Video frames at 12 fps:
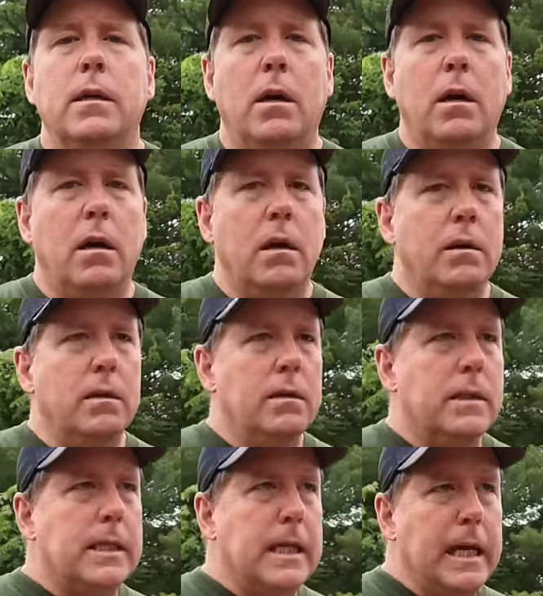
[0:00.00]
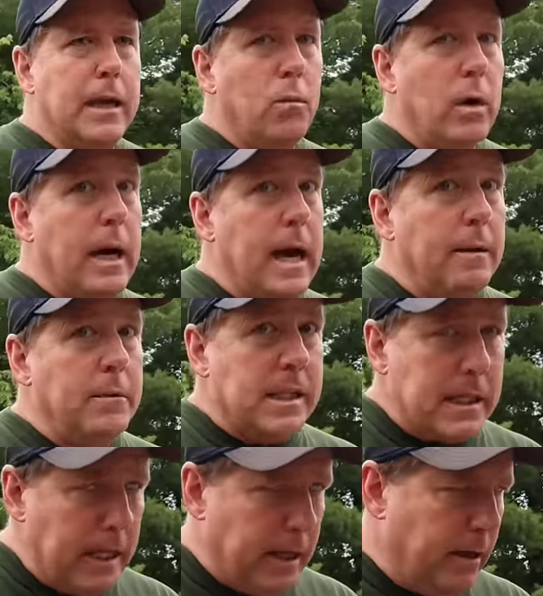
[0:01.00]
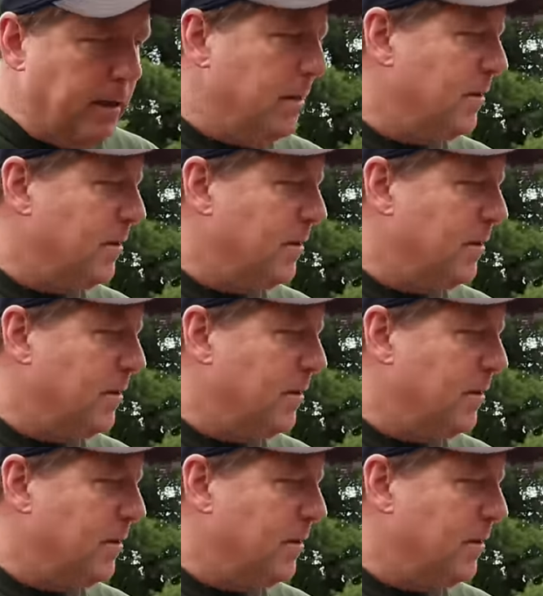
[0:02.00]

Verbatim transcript: are seeing what I'm seeing.